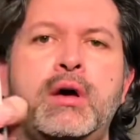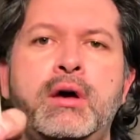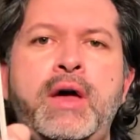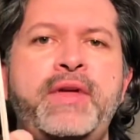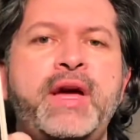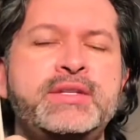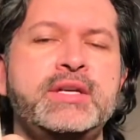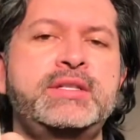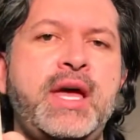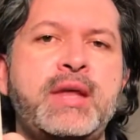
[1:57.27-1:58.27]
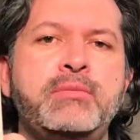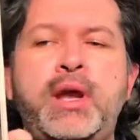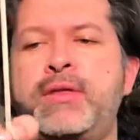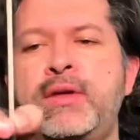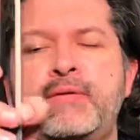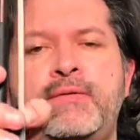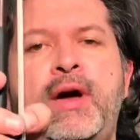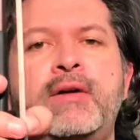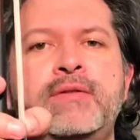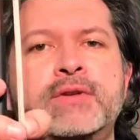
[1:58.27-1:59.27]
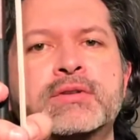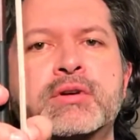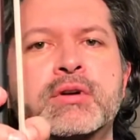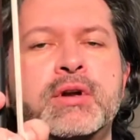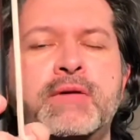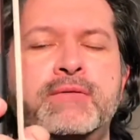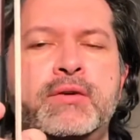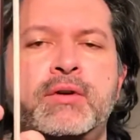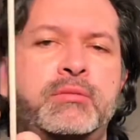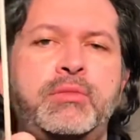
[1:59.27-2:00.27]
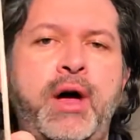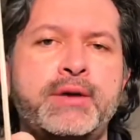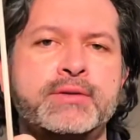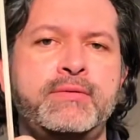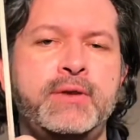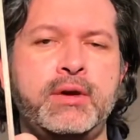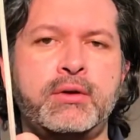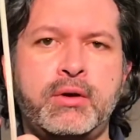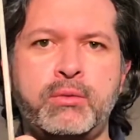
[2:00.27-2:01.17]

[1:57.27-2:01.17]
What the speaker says: I think I said 10, but I think 5 is good enough. You can pause the video or